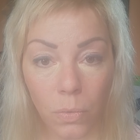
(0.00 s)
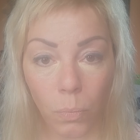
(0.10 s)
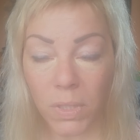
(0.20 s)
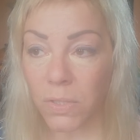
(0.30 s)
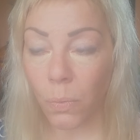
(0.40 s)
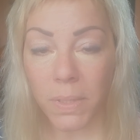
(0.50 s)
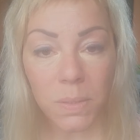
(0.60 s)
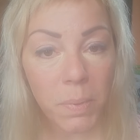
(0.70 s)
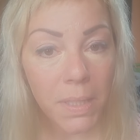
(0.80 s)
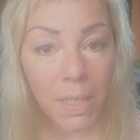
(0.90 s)
what's always
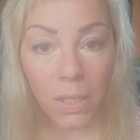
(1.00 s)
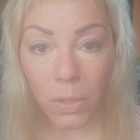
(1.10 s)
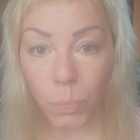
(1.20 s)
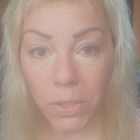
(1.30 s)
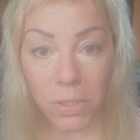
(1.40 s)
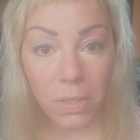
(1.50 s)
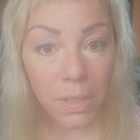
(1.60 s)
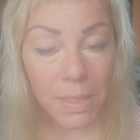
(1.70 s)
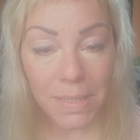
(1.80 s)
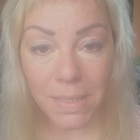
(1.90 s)
been here and we just
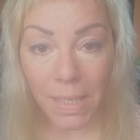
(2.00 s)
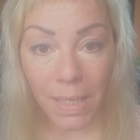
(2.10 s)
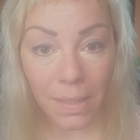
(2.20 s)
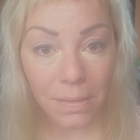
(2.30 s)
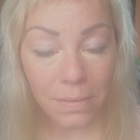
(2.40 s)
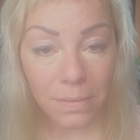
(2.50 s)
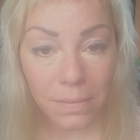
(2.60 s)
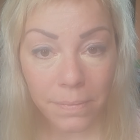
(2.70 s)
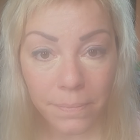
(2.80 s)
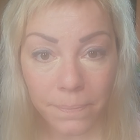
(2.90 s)
couldn't see it.
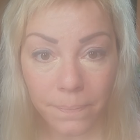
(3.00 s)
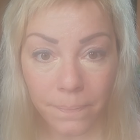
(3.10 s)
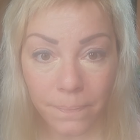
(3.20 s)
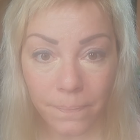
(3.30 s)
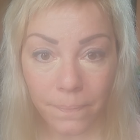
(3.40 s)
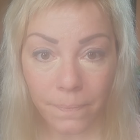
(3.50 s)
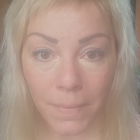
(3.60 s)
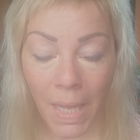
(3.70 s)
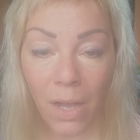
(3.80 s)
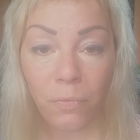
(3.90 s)

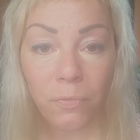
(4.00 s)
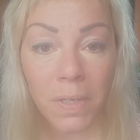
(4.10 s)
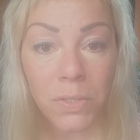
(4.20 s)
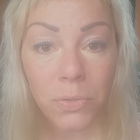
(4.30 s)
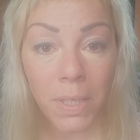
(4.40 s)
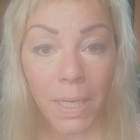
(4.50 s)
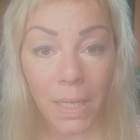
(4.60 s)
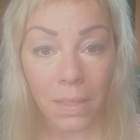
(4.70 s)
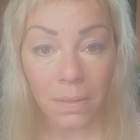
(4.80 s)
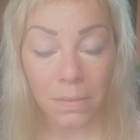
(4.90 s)
How
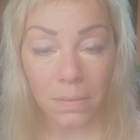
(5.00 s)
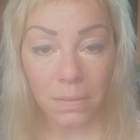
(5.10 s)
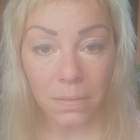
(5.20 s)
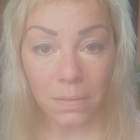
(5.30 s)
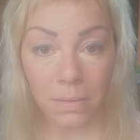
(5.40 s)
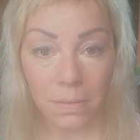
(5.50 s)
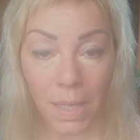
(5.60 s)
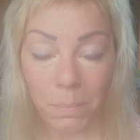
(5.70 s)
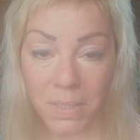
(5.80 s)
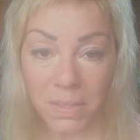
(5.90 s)
frustrating
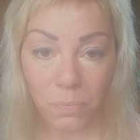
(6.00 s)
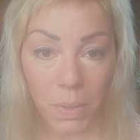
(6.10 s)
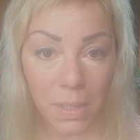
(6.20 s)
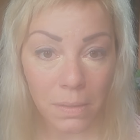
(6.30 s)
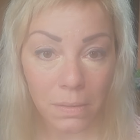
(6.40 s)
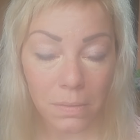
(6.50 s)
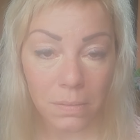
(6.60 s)
that must have been.